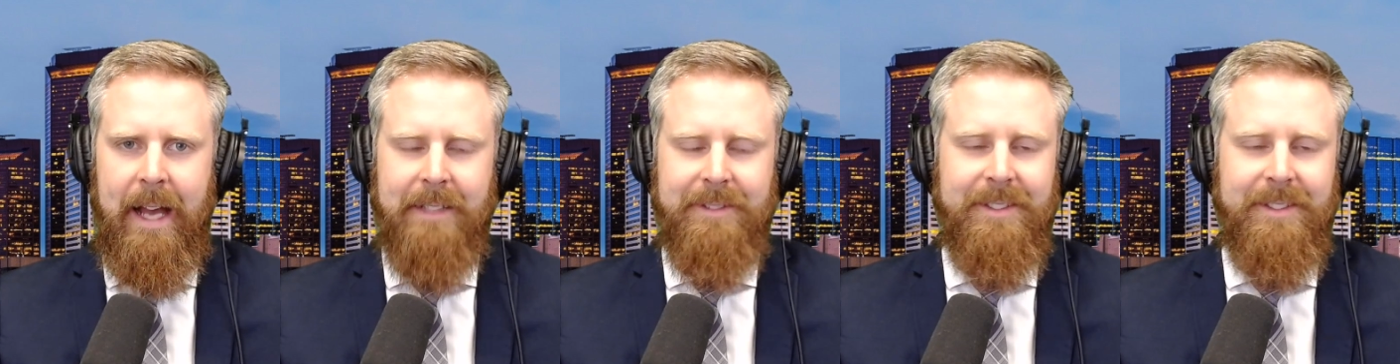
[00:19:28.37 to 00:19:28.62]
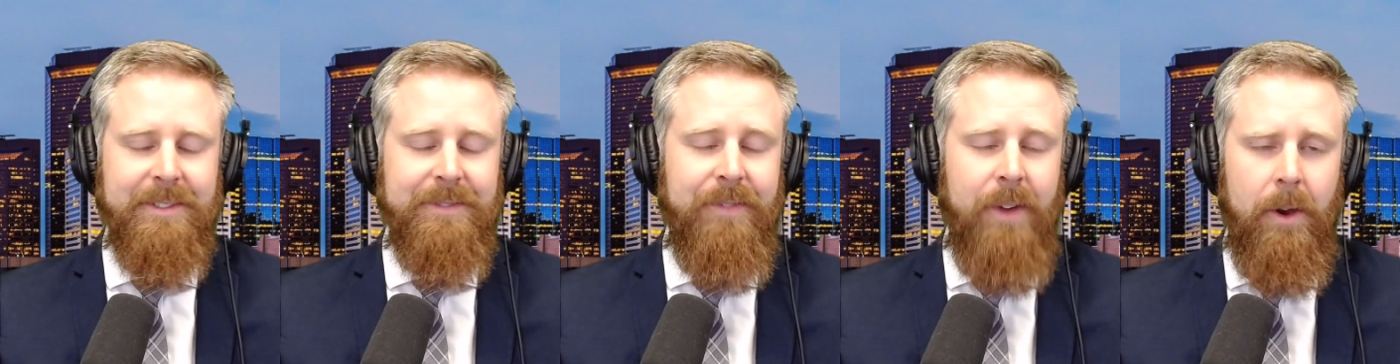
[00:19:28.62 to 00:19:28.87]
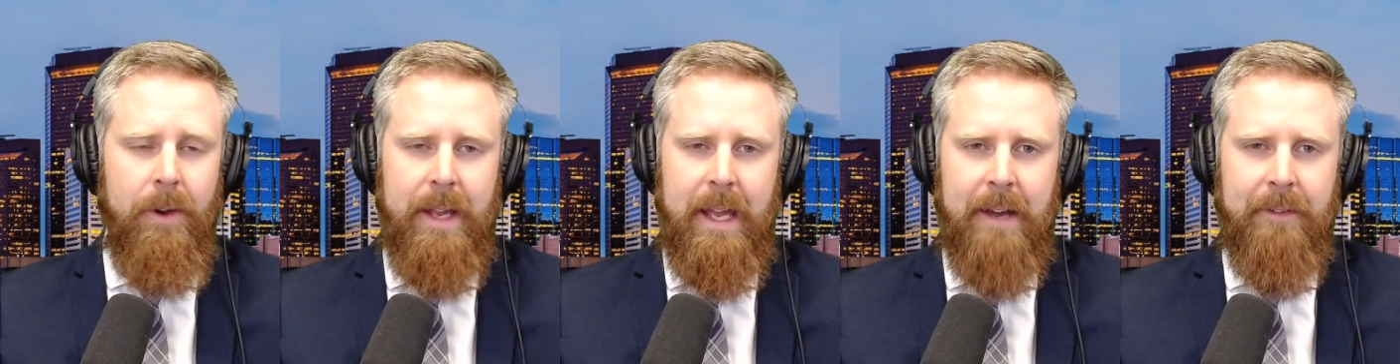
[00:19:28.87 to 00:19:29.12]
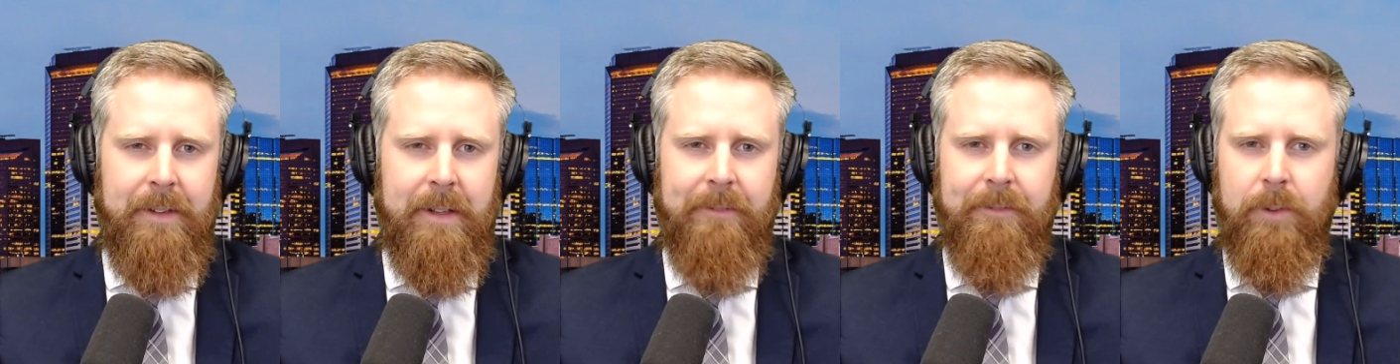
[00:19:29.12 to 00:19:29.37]
As is very
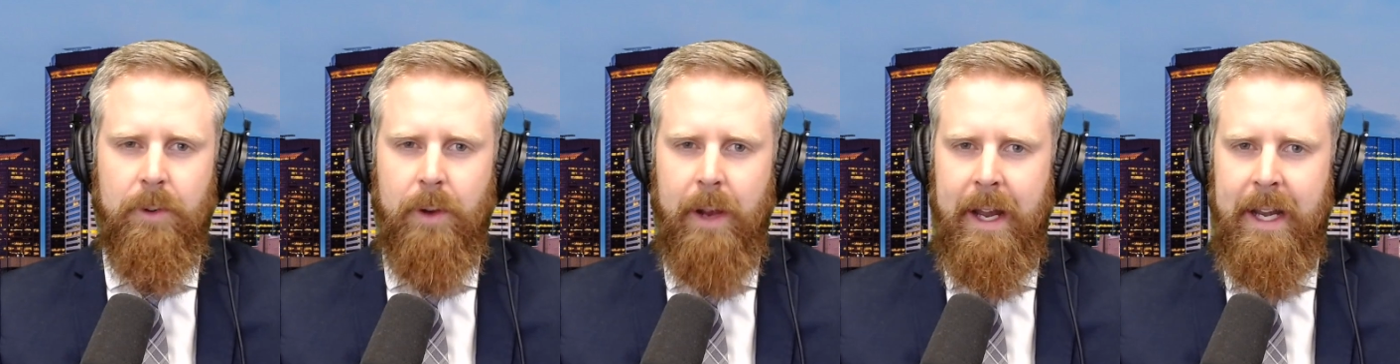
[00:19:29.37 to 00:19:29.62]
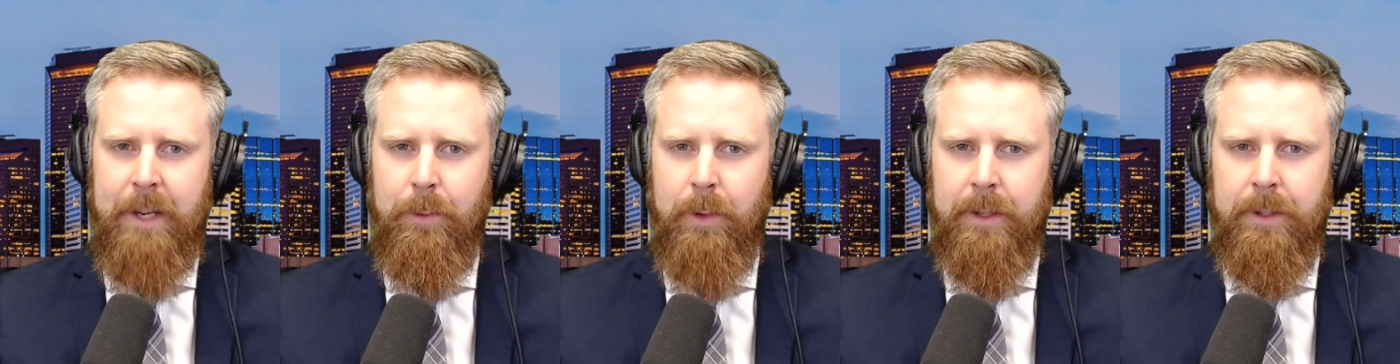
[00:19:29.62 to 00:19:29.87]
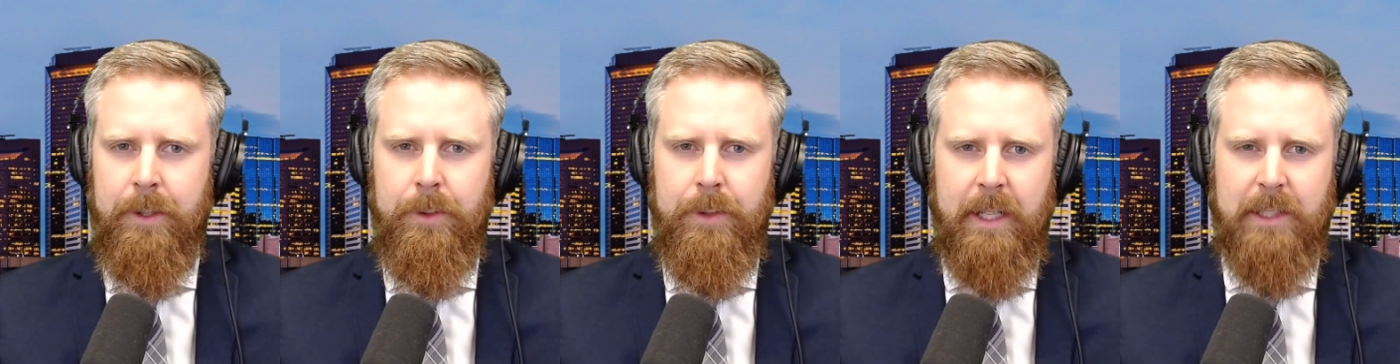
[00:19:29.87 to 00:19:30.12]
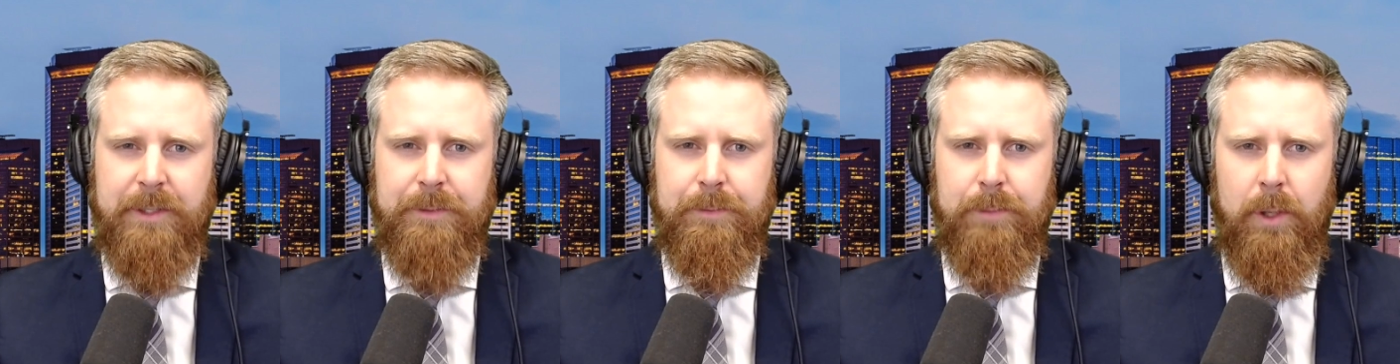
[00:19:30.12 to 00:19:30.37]
evident for anyone who
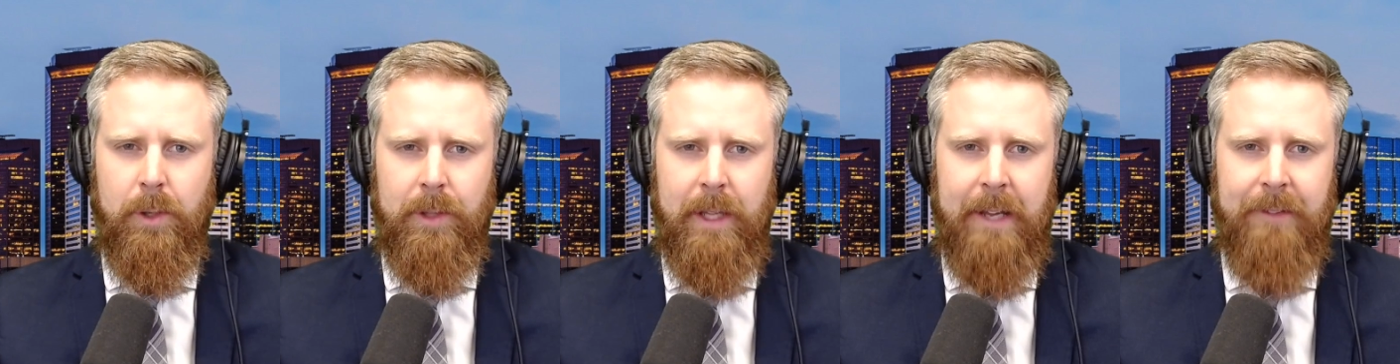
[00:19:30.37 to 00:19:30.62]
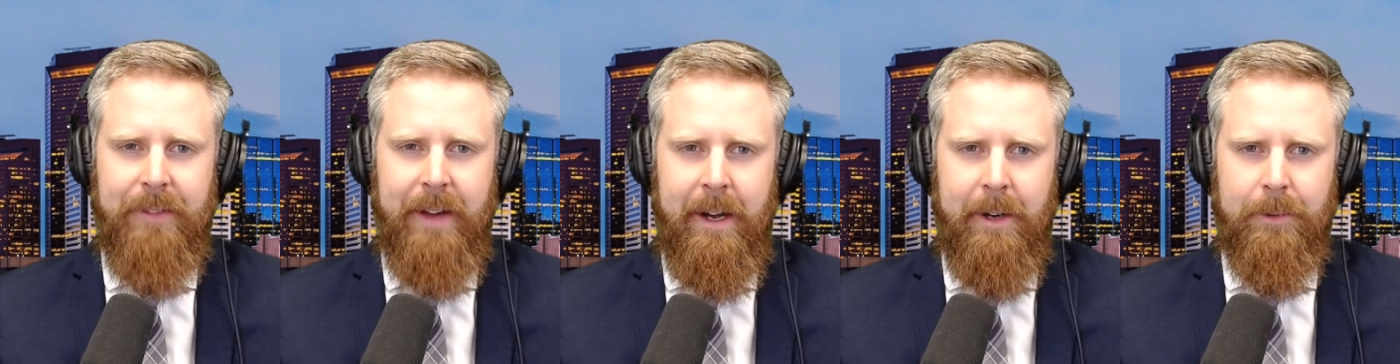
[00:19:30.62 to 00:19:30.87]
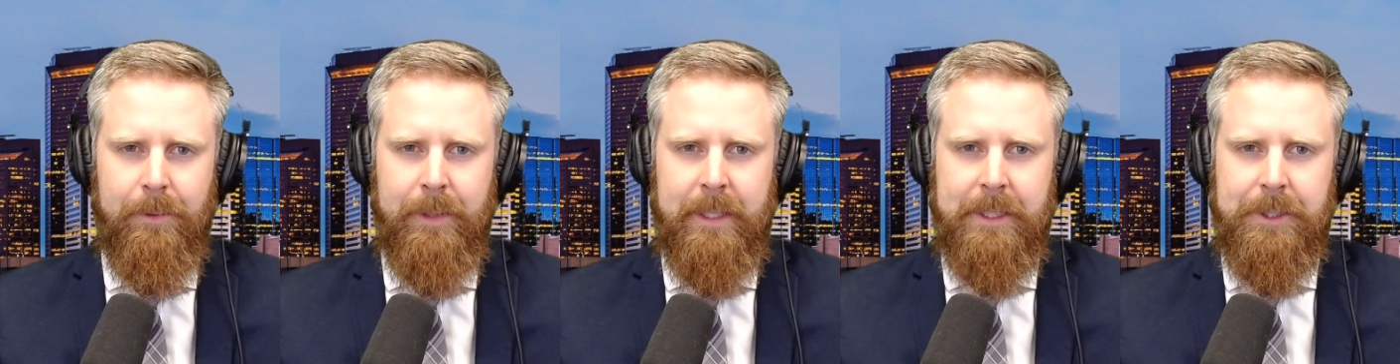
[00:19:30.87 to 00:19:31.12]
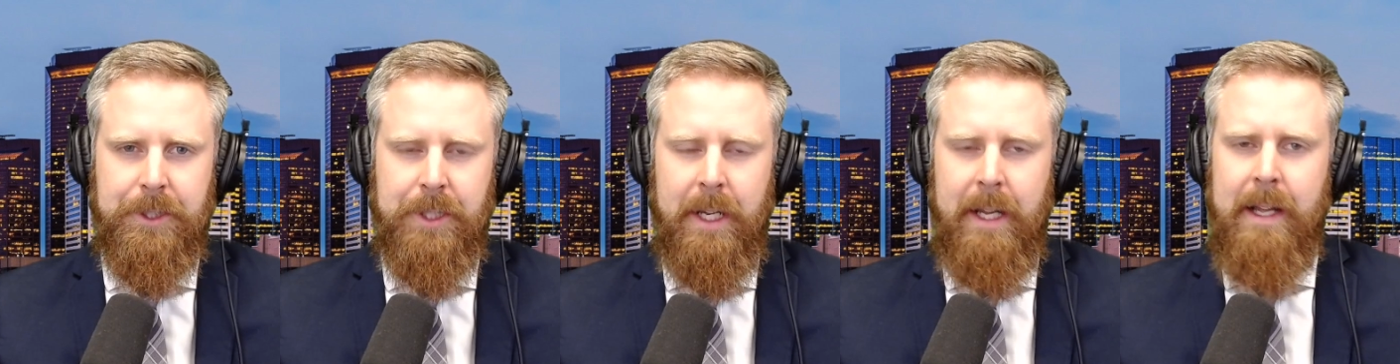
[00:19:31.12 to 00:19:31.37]
does pro-life
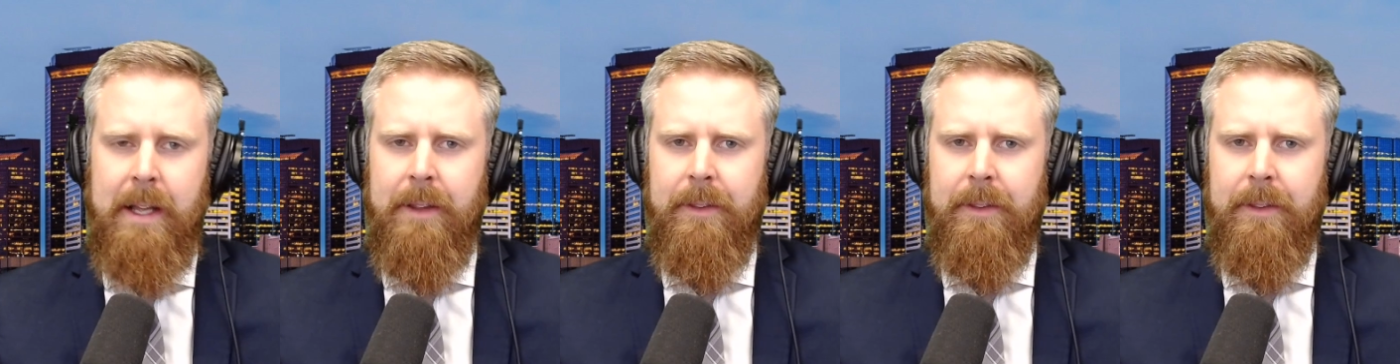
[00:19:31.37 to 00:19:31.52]
outreach,